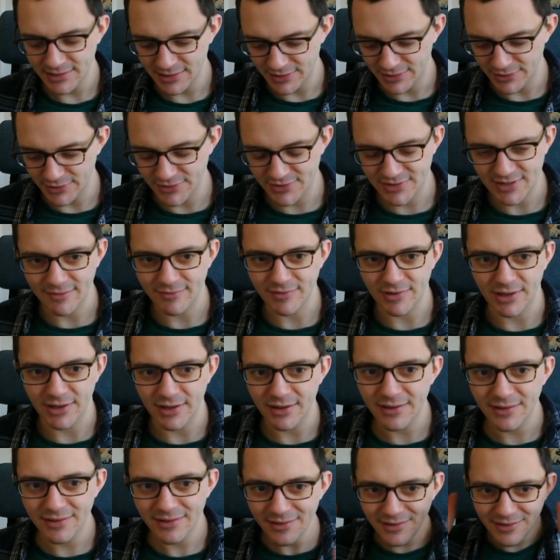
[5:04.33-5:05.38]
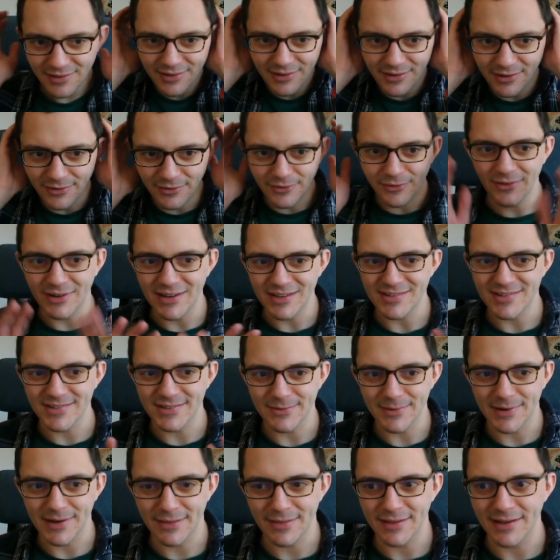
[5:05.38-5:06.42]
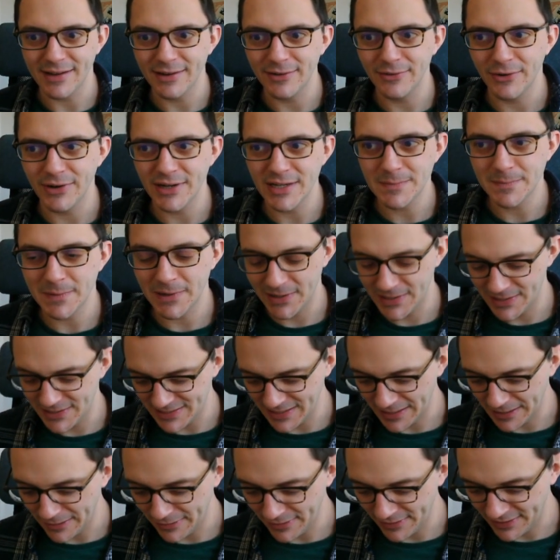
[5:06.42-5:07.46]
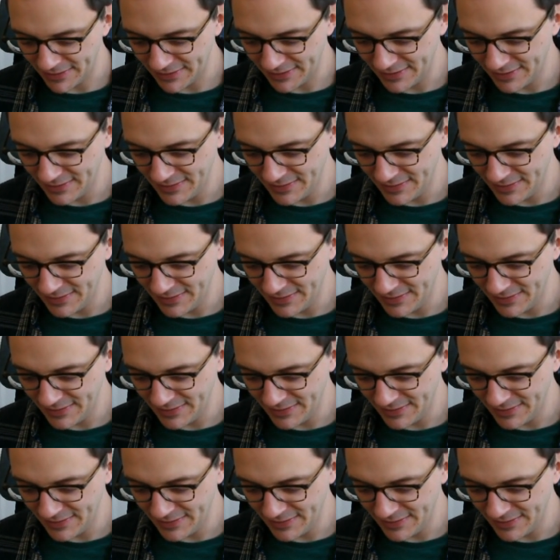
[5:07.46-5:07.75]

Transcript: You just have to not listen to anything and not experience anything,